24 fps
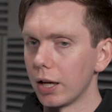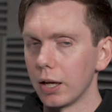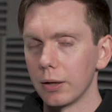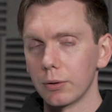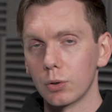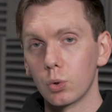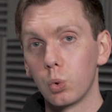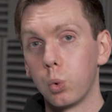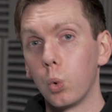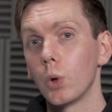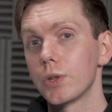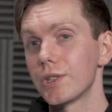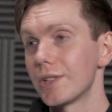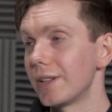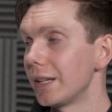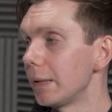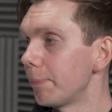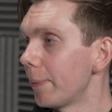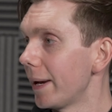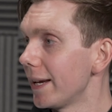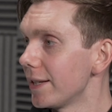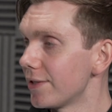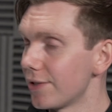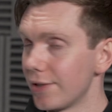quarterly
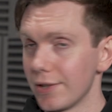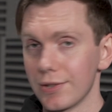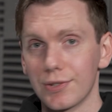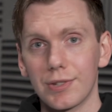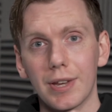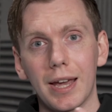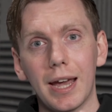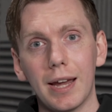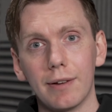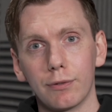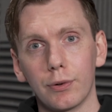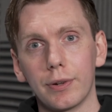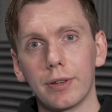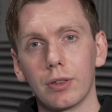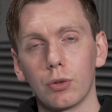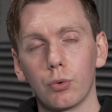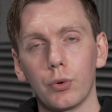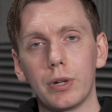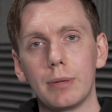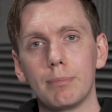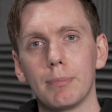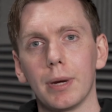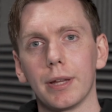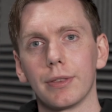basis. Every
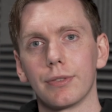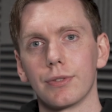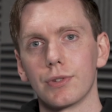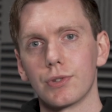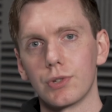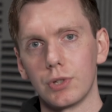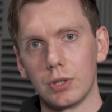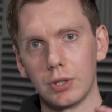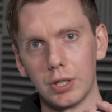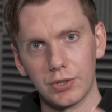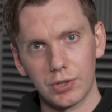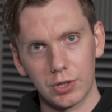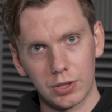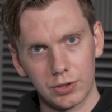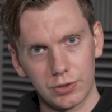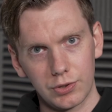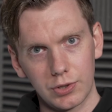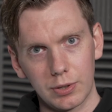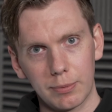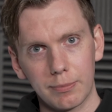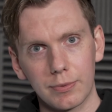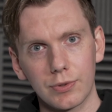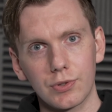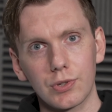3 months, you need to
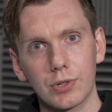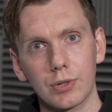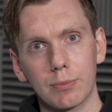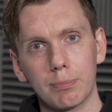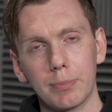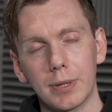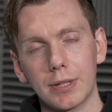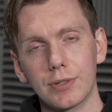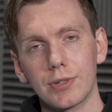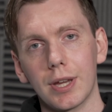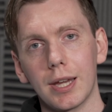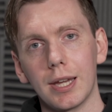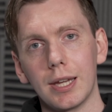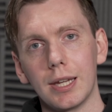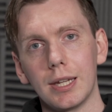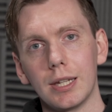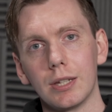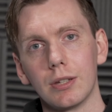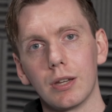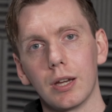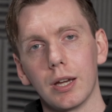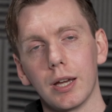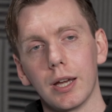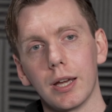submit
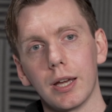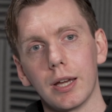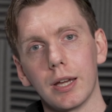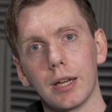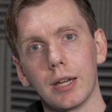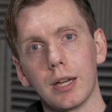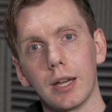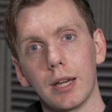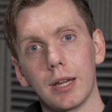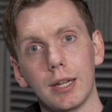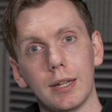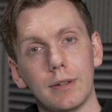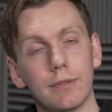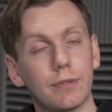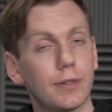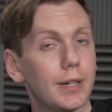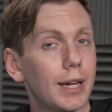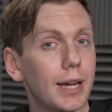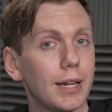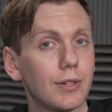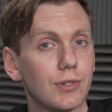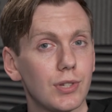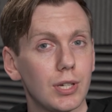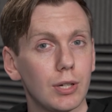a
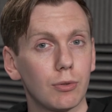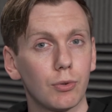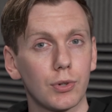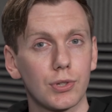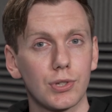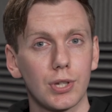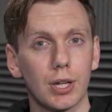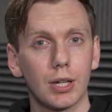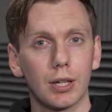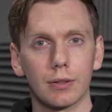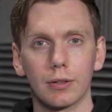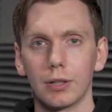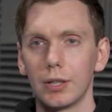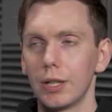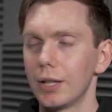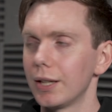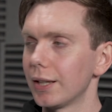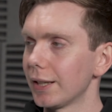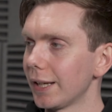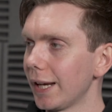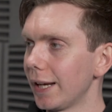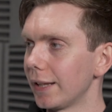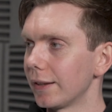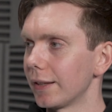VAT return.
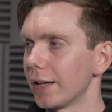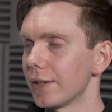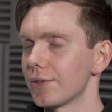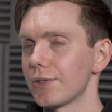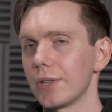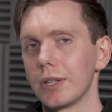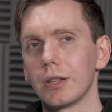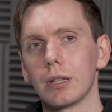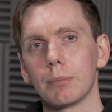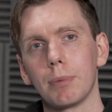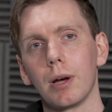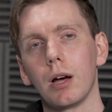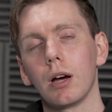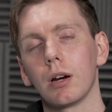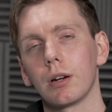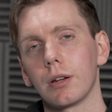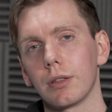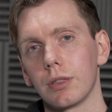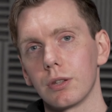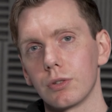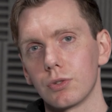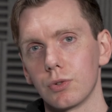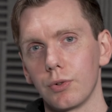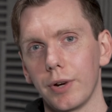Again, that's in the park
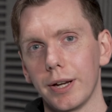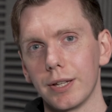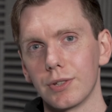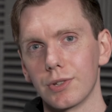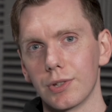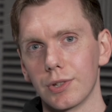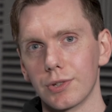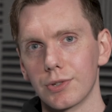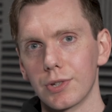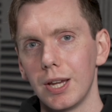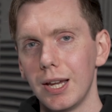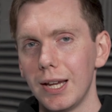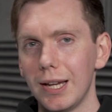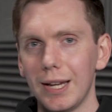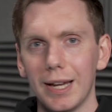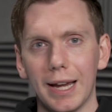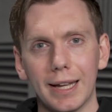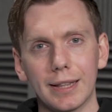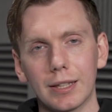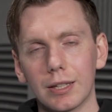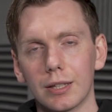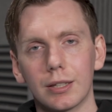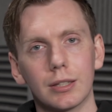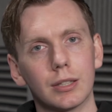of the directors.
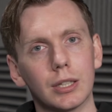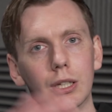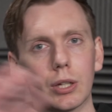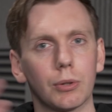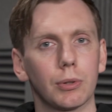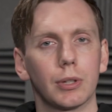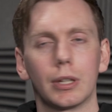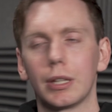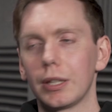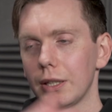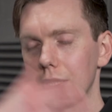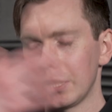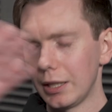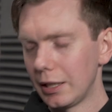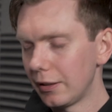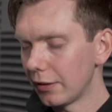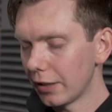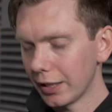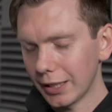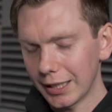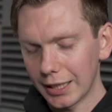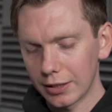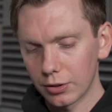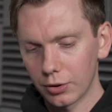And
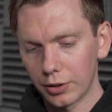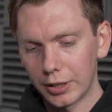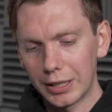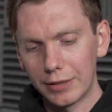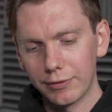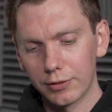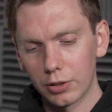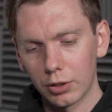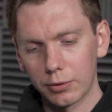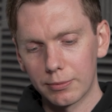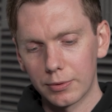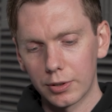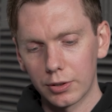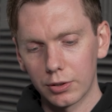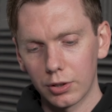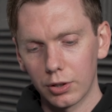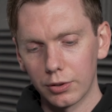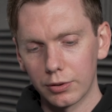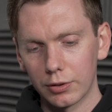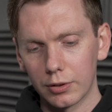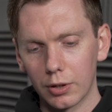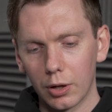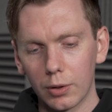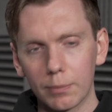again, even
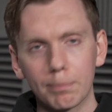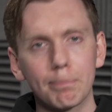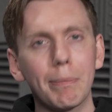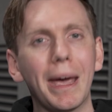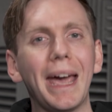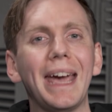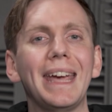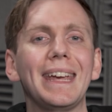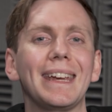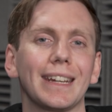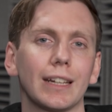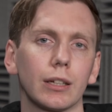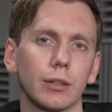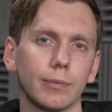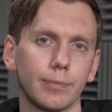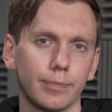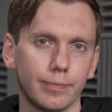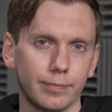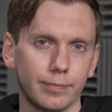on paying